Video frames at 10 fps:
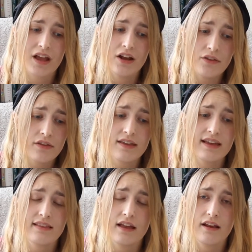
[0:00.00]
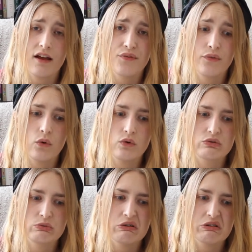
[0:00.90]
Another thing that I
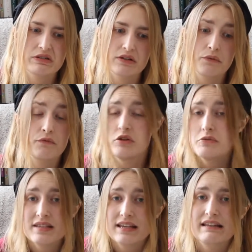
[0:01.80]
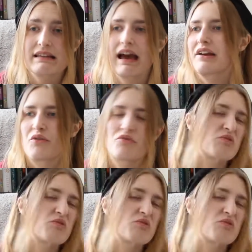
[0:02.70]
thought was confusing and I